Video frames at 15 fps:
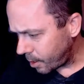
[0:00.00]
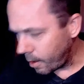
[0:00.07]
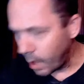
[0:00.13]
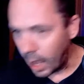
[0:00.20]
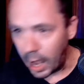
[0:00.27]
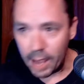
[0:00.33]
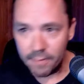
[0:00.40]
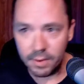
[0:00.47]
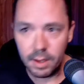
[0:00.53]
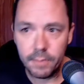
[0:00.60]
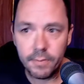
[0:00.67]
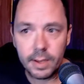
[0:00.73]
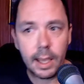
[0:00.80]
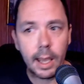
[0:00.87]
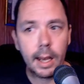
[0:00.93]
I
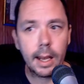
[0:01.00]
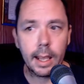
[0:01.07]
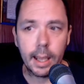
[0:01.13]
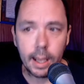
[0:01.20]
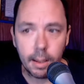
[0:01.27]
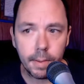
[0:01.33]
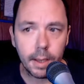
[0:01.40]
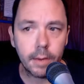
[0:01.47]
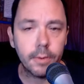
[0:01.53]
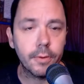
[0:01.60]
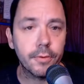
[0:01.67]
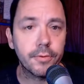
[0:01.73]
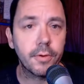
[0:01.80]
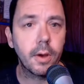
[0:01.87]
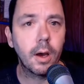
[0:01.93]
even get
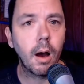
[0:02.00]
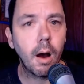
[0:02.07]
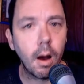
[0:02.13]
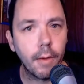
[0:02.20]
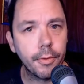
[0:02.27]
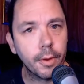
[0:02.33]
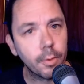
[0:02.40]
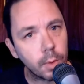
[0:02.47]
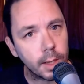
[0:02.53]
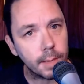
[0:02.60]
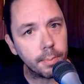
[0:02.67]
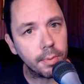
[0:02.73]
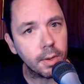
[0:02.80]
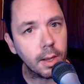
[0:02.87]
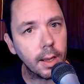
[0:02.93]
emails on the
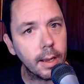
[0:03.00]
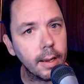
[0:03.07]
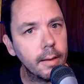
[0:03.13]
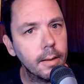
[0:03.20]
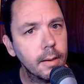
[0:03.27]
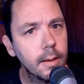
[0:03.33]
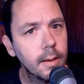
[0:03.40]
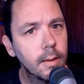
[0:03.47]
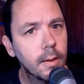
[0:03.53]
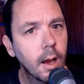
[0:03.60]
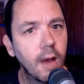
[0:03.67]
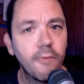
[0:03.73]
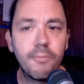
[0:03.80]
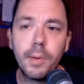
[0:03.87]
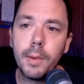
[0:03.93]
replay
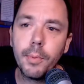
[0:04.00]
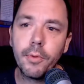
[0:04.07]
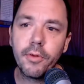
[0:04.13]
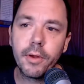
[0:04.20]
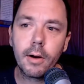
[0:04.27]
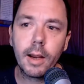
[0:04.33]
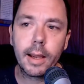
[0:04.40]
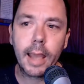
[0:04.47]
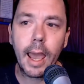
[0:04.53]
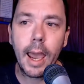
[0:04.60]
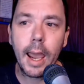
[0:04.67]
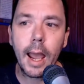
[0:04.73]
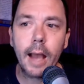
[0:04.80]
of people that are like, hey, I